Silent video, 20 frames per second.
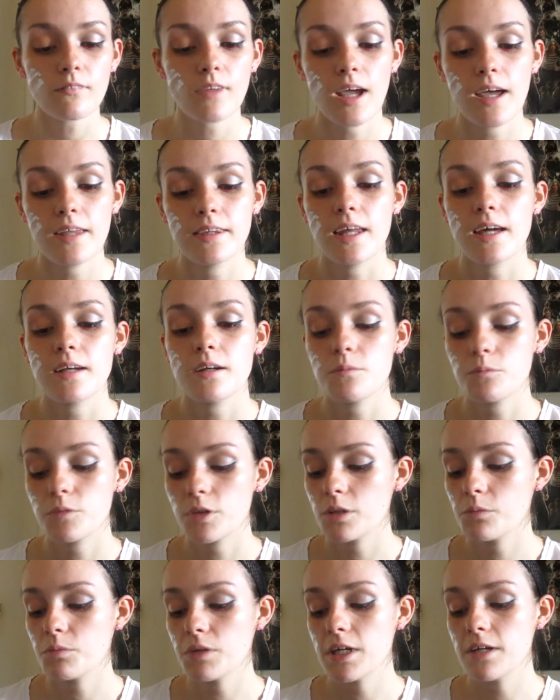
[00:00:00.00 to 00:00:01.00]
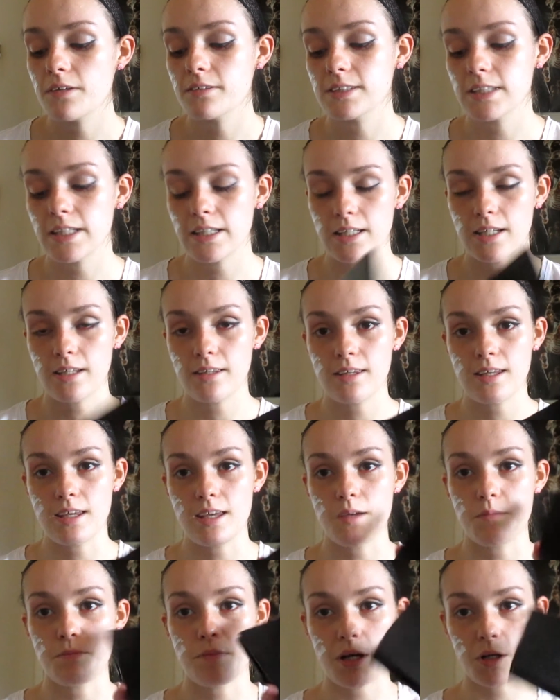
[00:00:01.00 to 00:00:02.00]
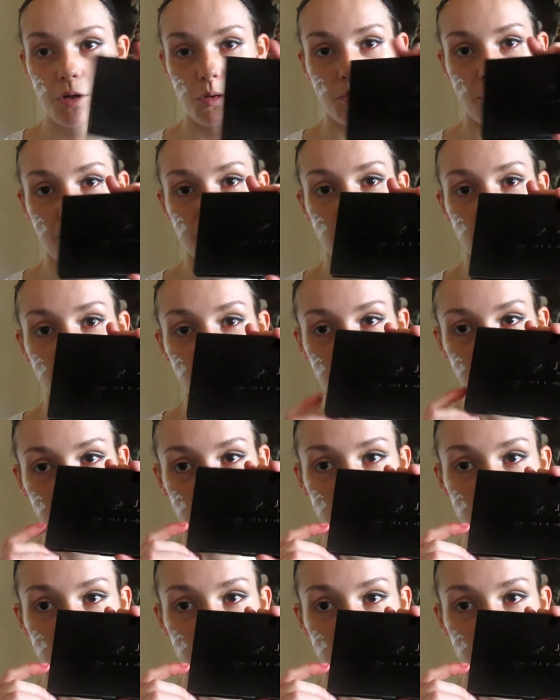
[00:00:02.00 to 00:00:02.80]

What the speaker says: And then I'm gonna be using the Makeup Revolution